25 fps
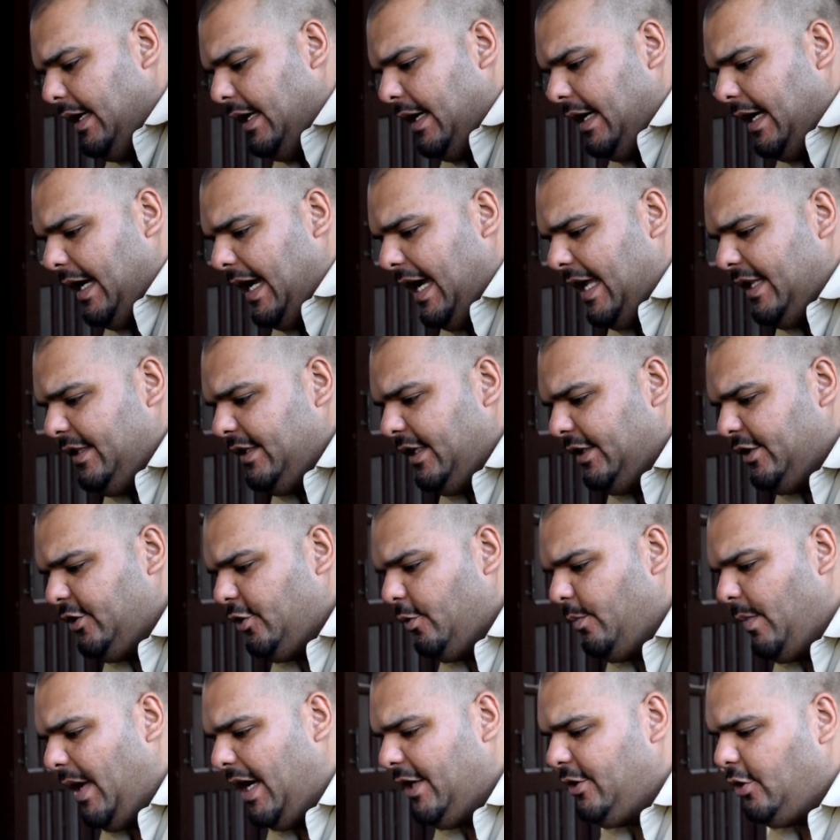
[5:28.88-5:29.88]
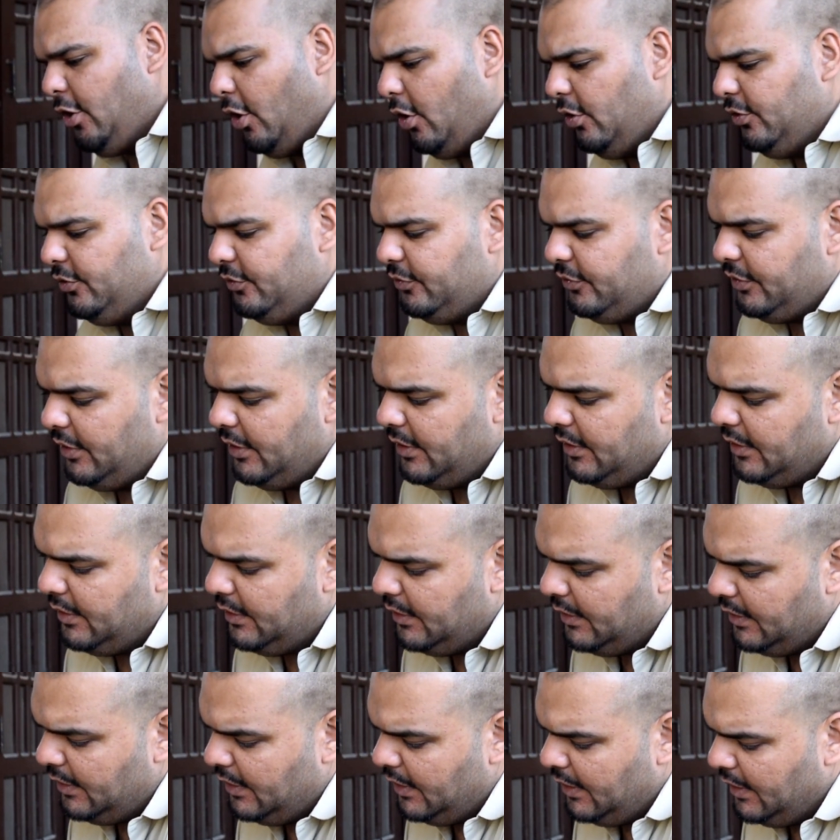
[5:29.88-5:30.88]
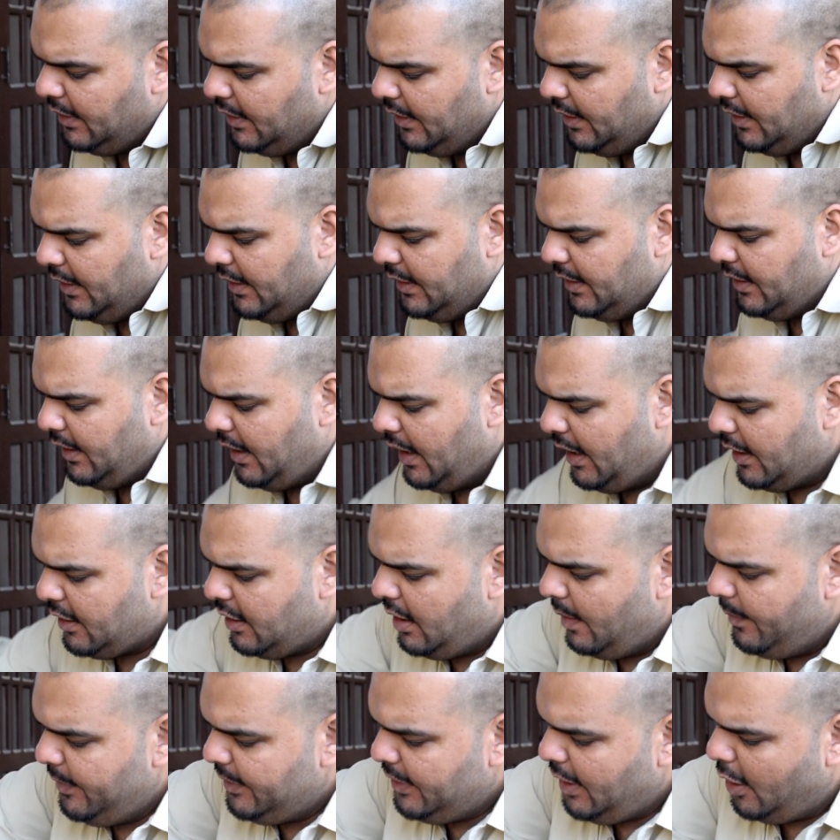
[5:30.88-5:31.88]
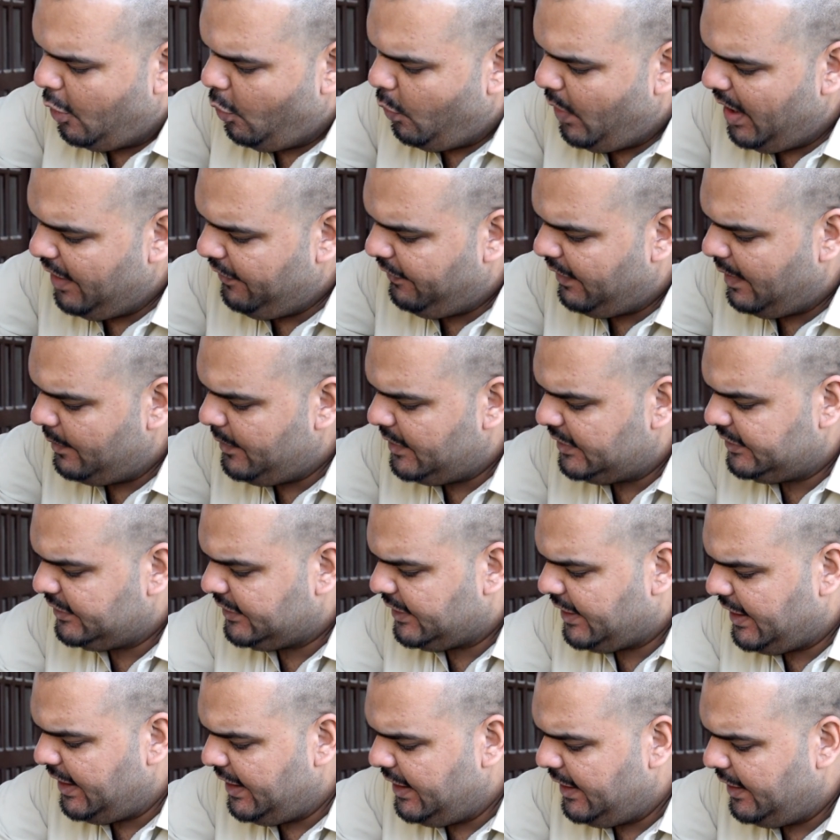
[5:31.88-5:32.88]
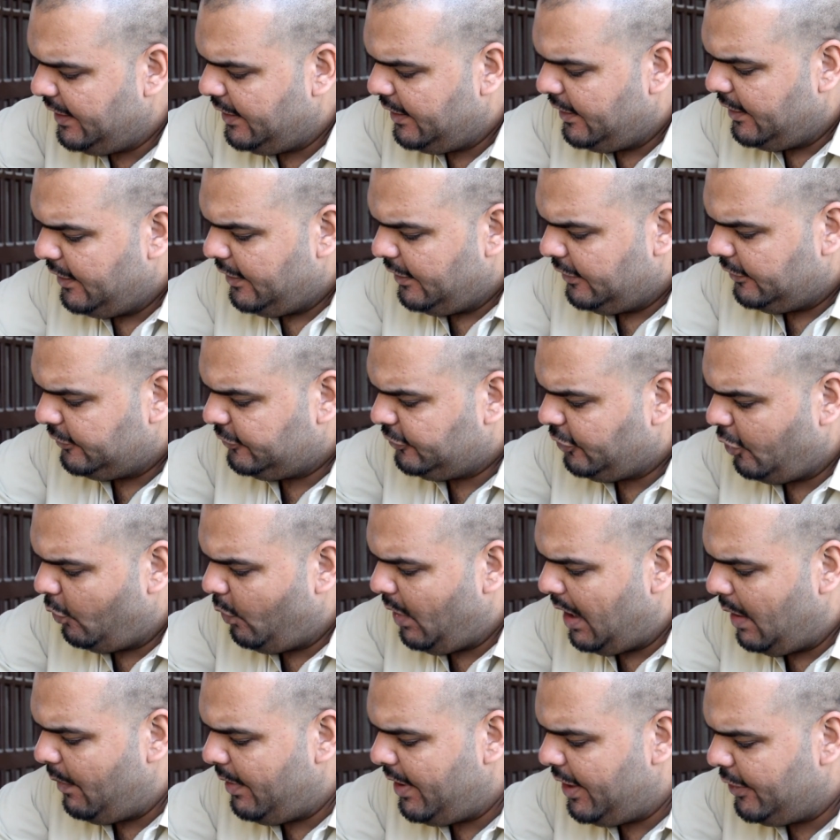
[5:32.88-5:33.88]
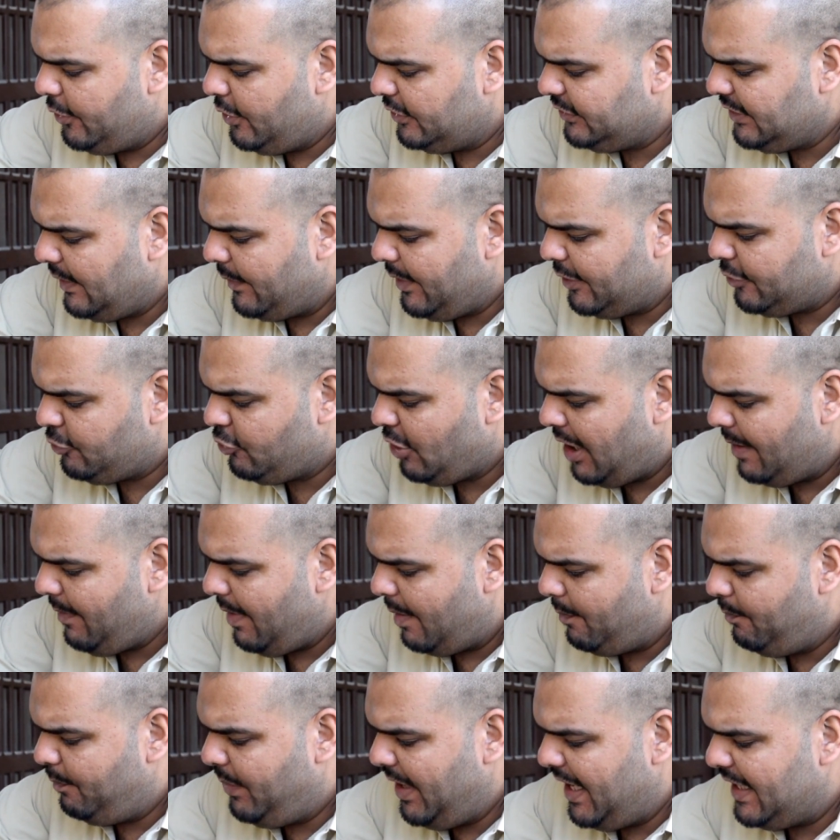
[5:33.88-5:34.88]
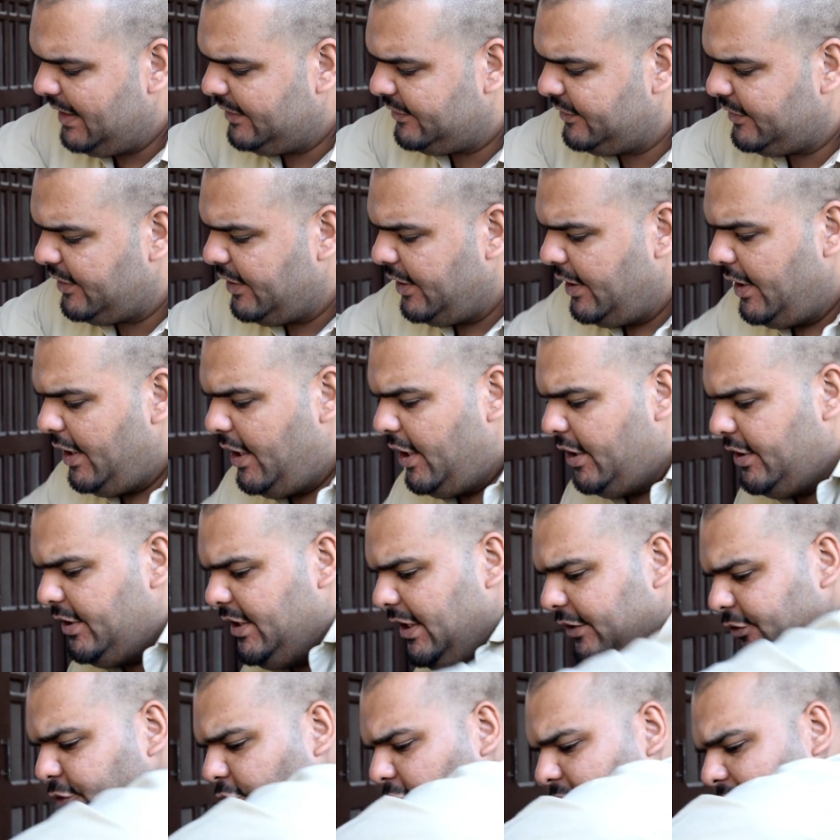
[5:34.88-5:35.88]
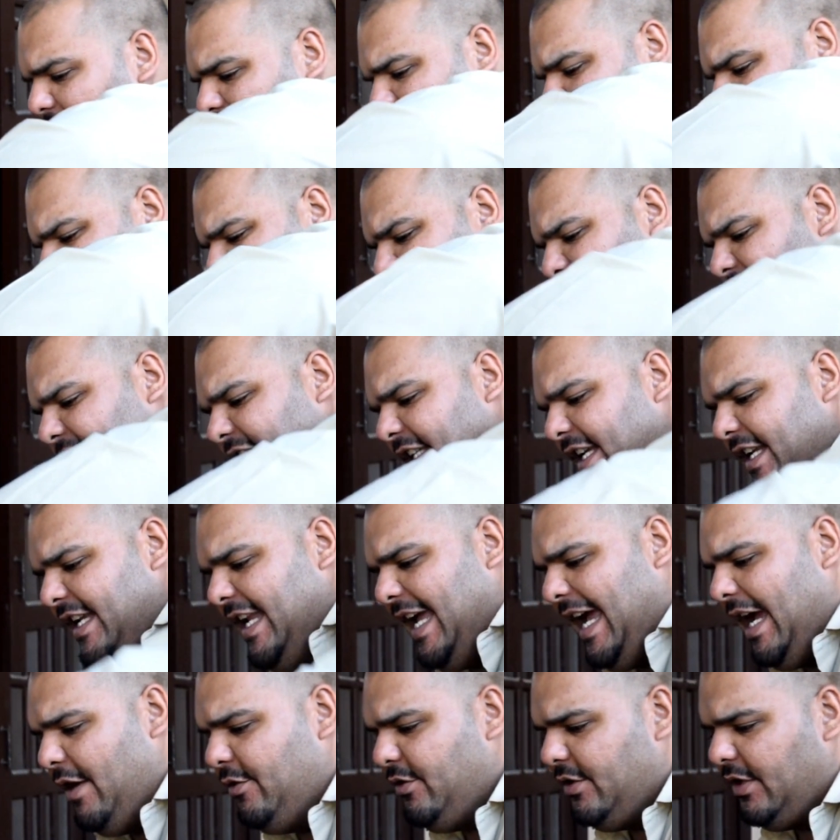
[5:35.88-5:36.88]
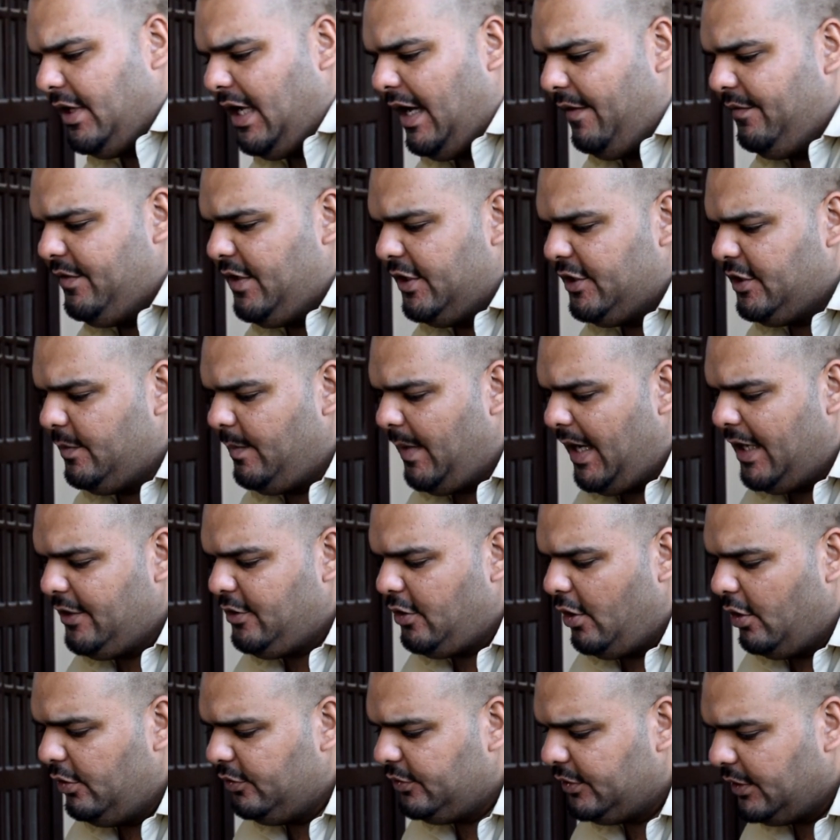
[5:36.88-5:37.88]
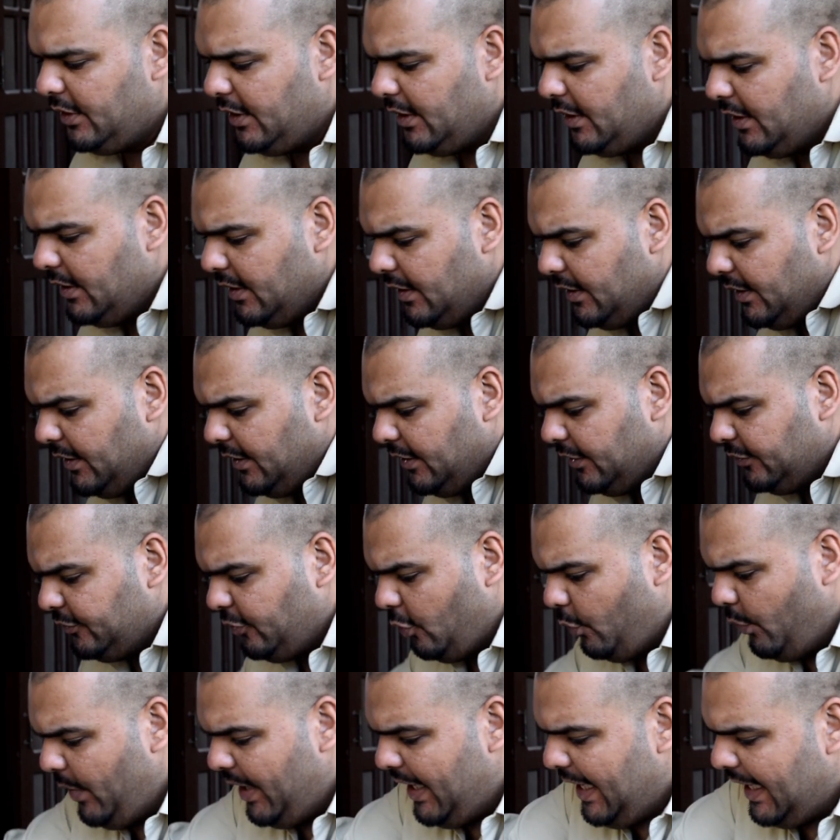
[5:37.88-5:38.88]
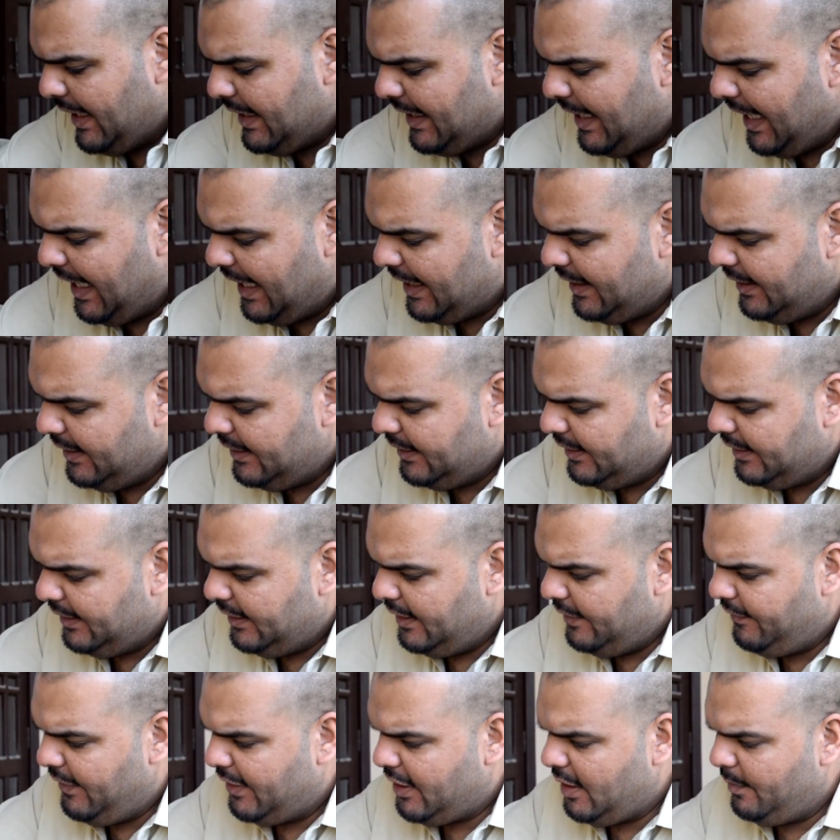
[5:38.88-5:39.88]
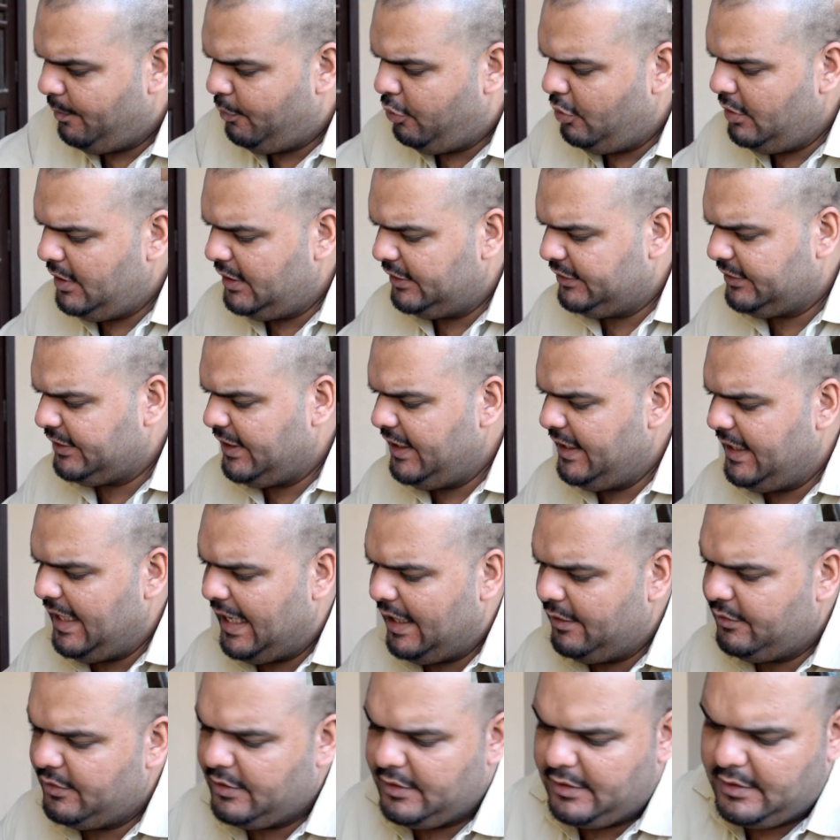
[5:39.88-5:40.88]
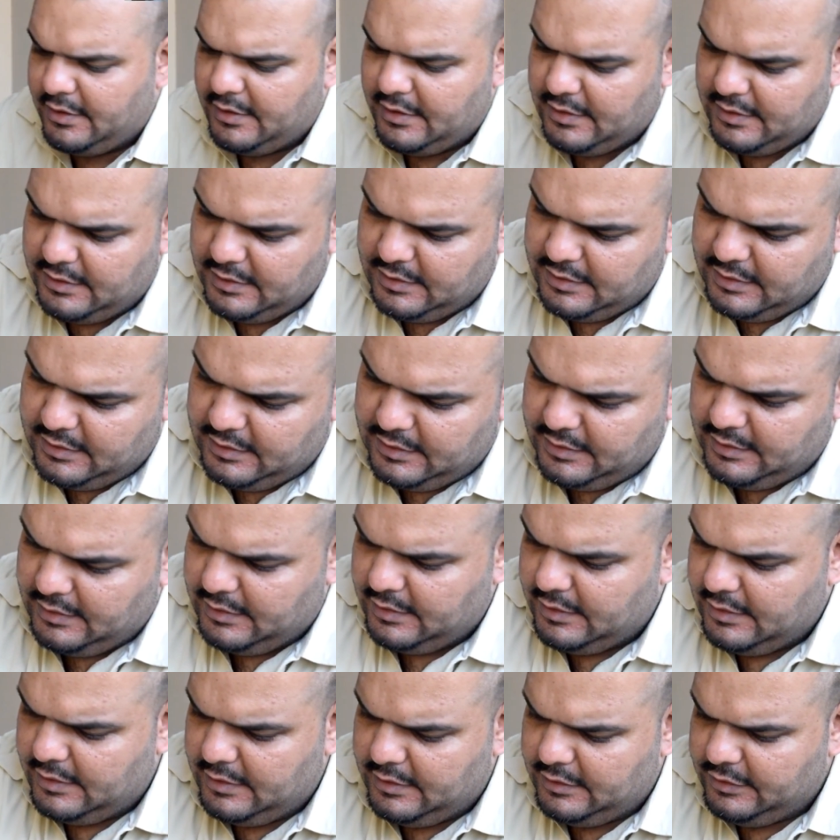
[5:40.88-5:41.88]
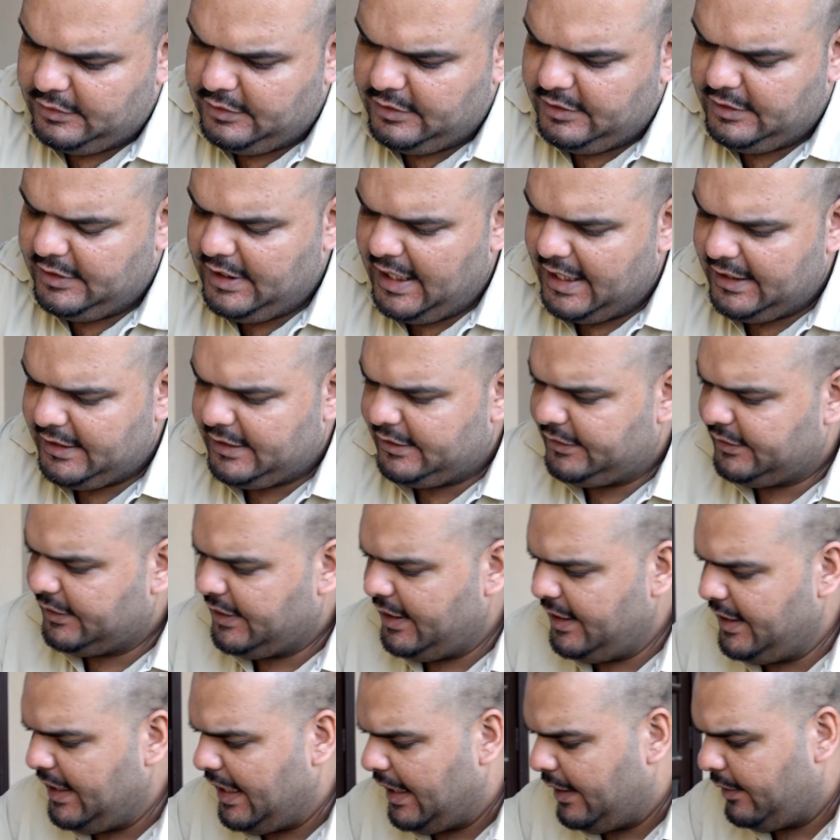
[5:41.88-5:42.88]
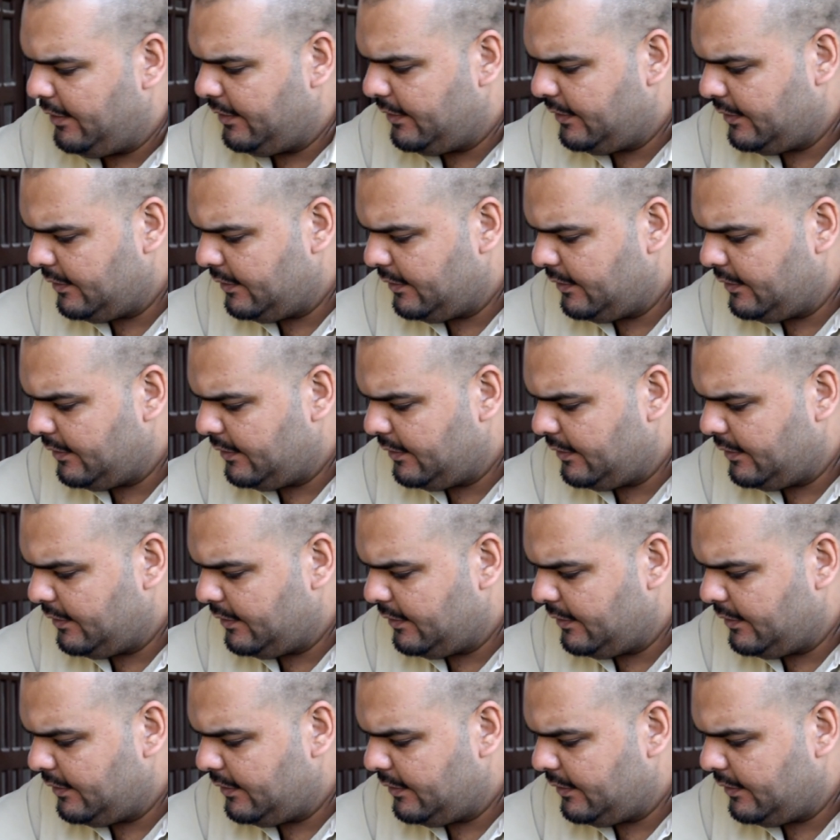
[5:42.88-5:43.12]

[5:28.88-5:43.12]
and the tomatoes are coming away from the skin. So what I want to do is I'm going to try my best just to take the skin out of the tomatoes. So where I can, if I can pull the skin out, take the skin out.